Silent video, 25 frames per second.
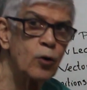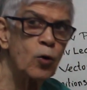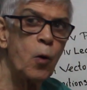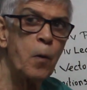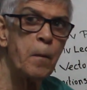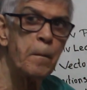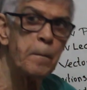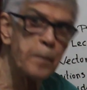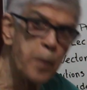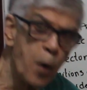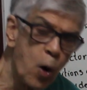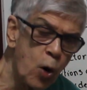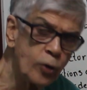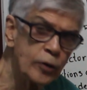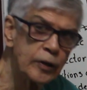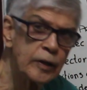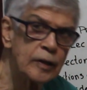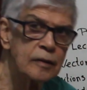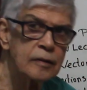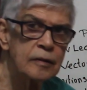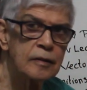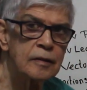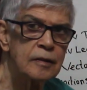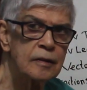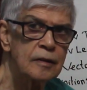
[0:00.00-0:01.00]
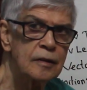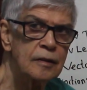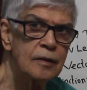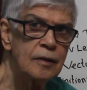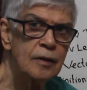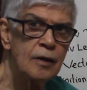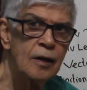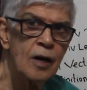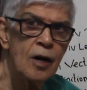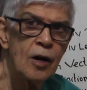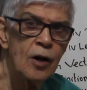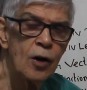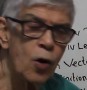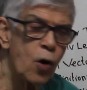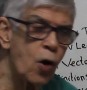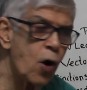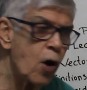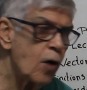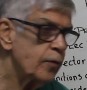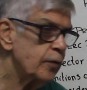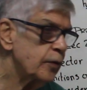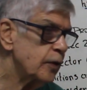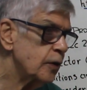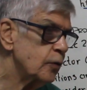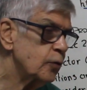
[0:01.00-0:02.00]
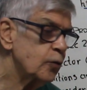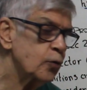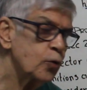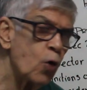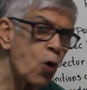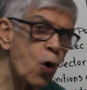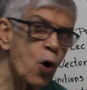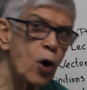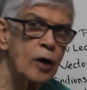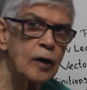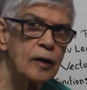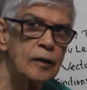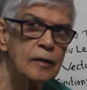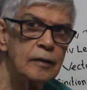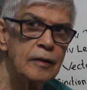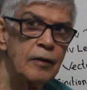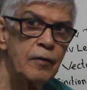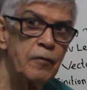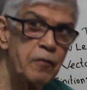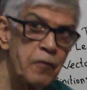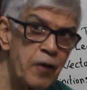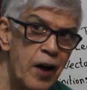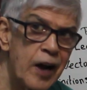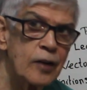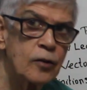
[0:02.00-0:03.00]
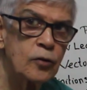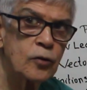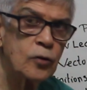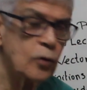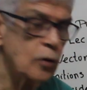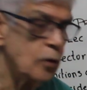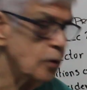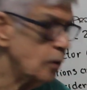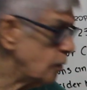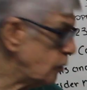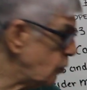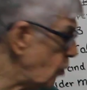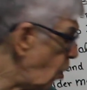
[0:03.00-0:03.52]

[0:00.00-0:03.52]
component of the torque, the vector,